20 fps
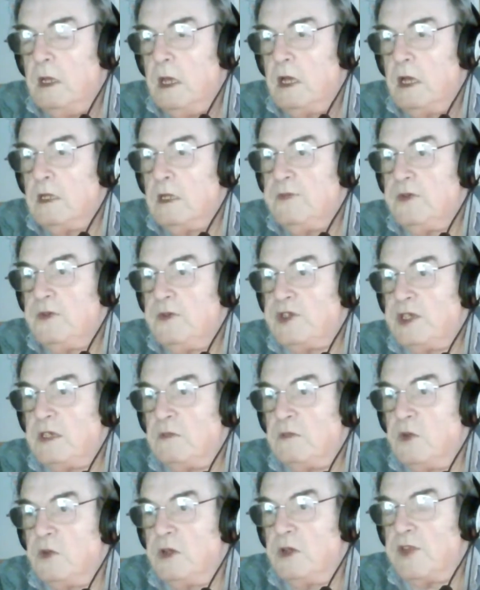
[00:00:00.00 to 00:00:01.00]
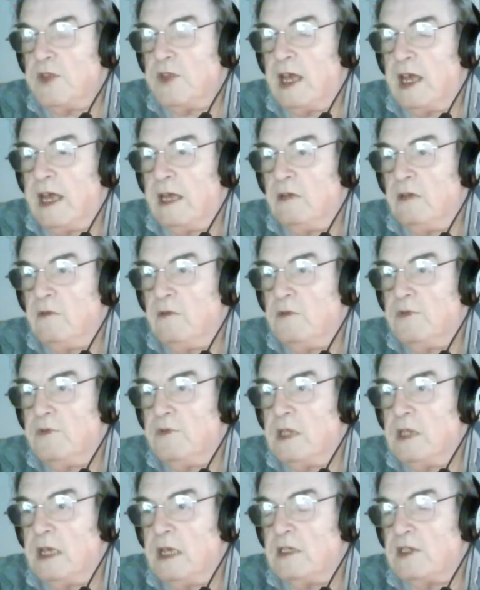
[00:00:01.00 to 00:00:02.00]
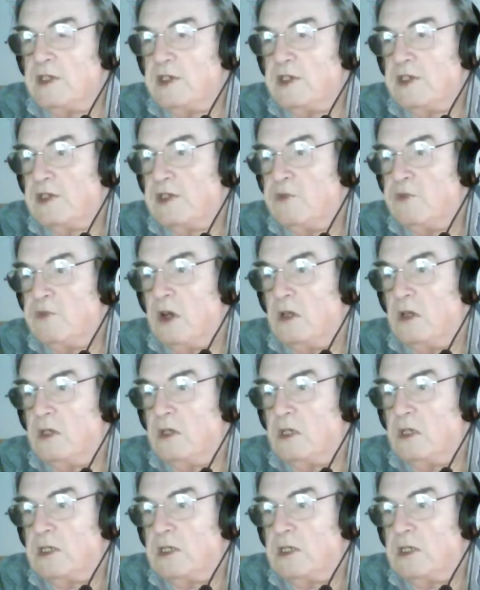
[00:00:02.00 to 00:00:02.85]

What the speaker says: And if you sit and work that out, that's what,